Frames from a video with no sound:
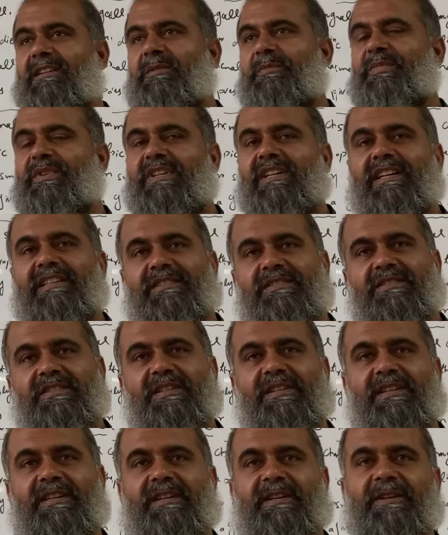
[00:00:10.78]
because
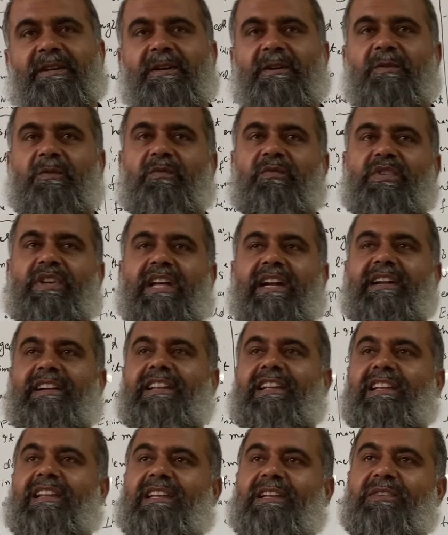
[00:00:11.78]
we are
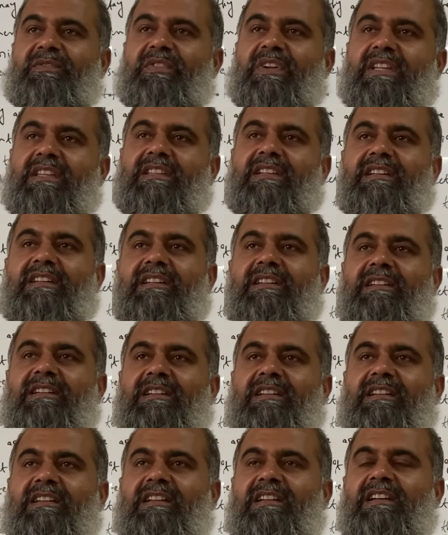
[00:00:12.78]
dealing with
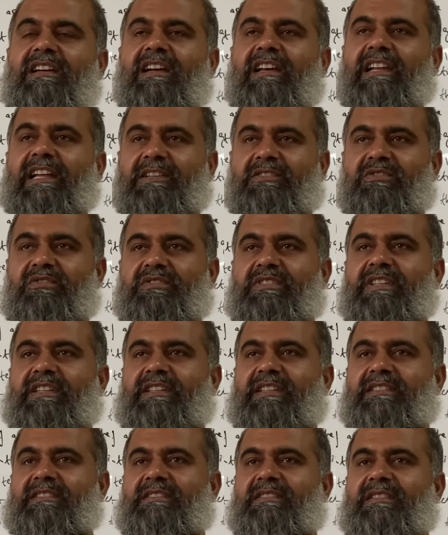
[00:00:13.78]

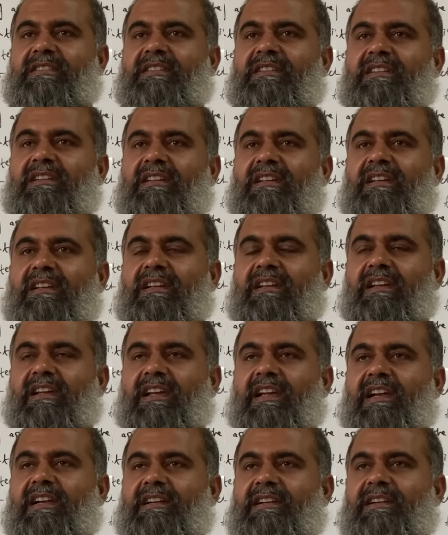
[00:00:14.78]
electrostatics
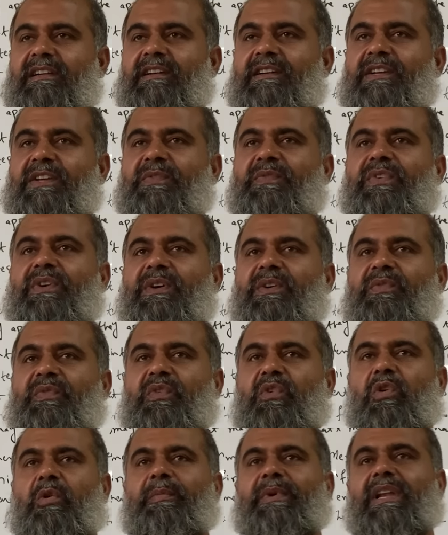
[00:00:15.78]
and different
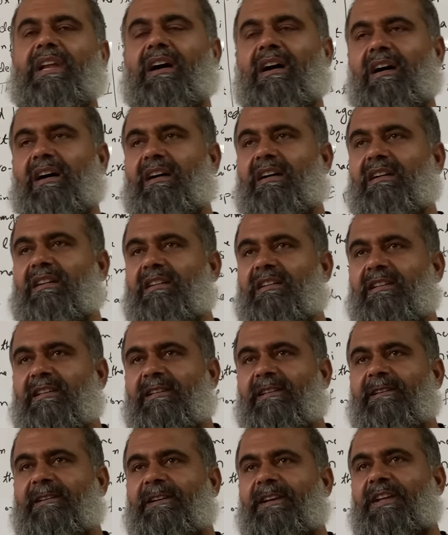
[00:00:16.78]
phenomena
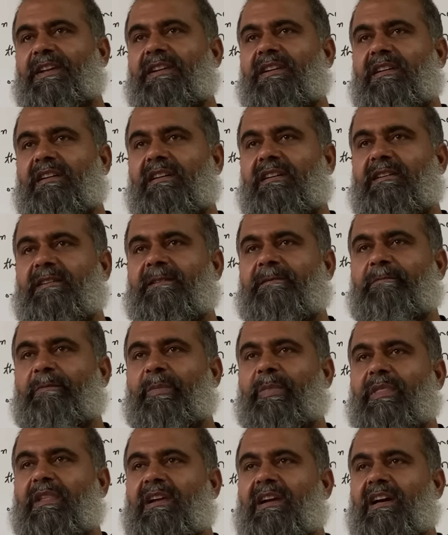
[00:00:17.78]
in
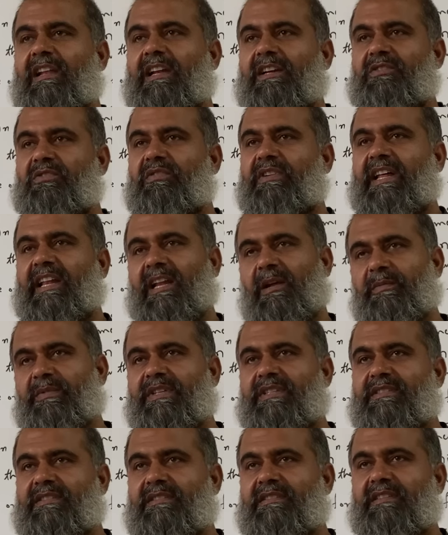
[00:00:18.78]

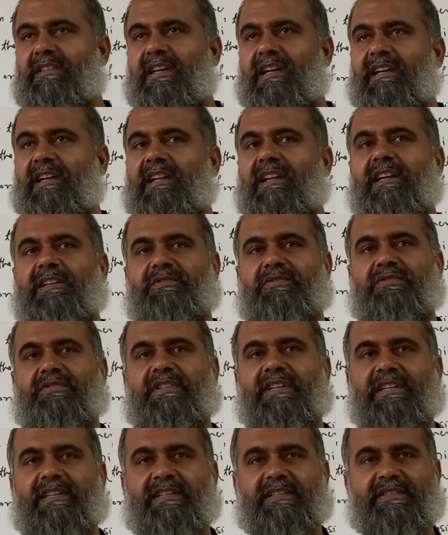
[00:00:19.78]
electrodynamics and
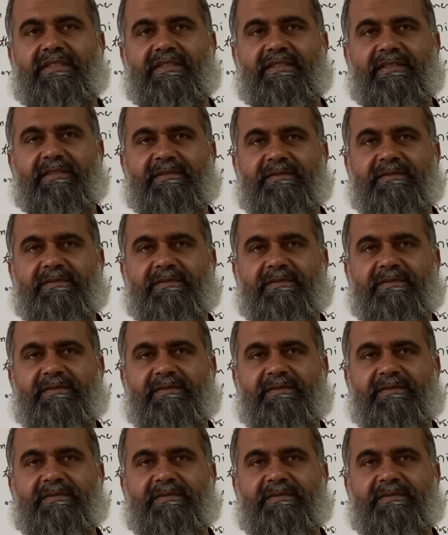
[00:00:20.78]
electrostatics.